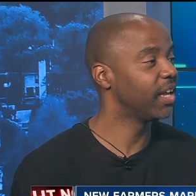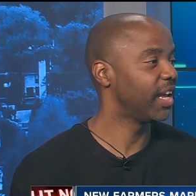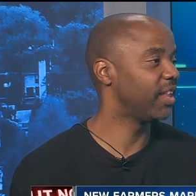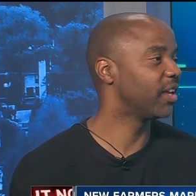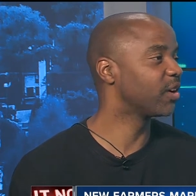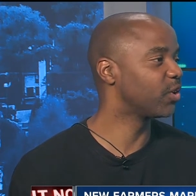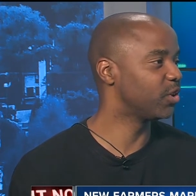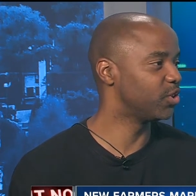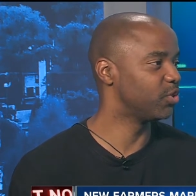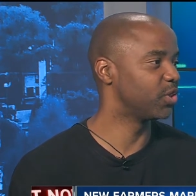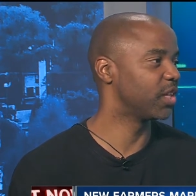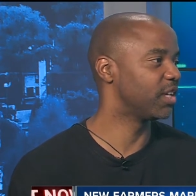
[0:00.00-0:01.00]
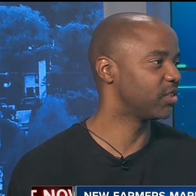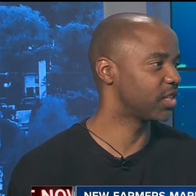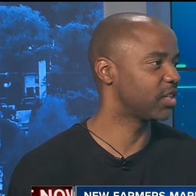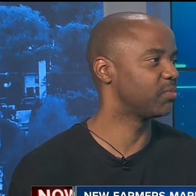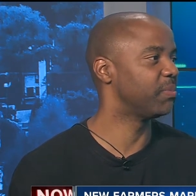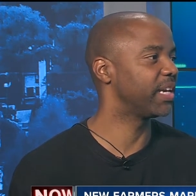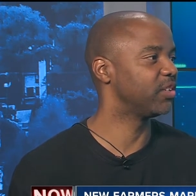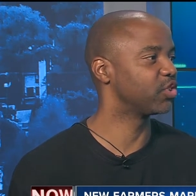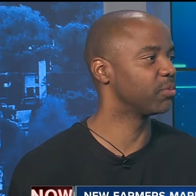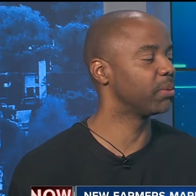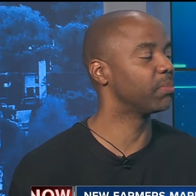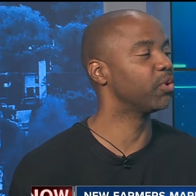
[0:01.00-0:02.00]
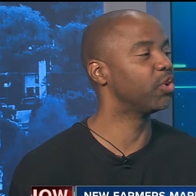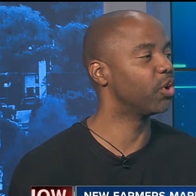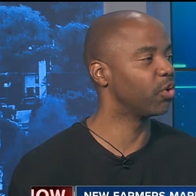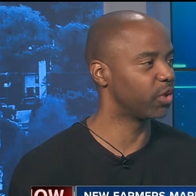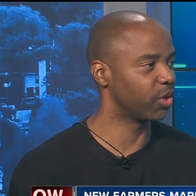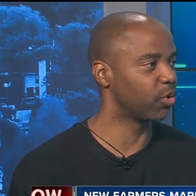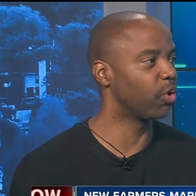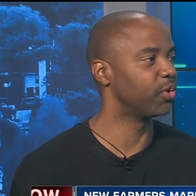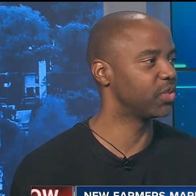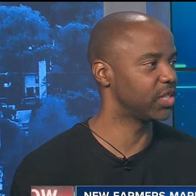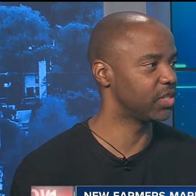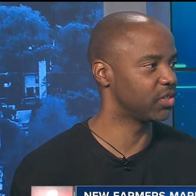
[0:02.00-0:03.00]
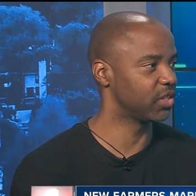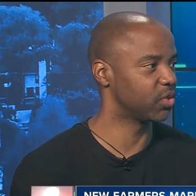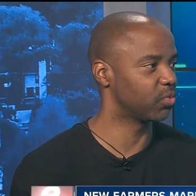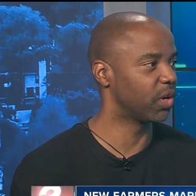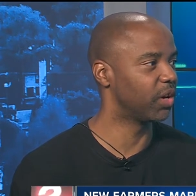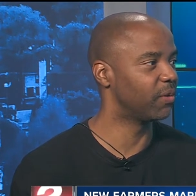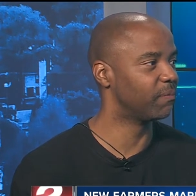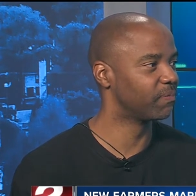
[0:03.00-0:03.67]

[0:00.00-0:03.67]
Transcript: And they're going to do things as making sure people know the growing season as well.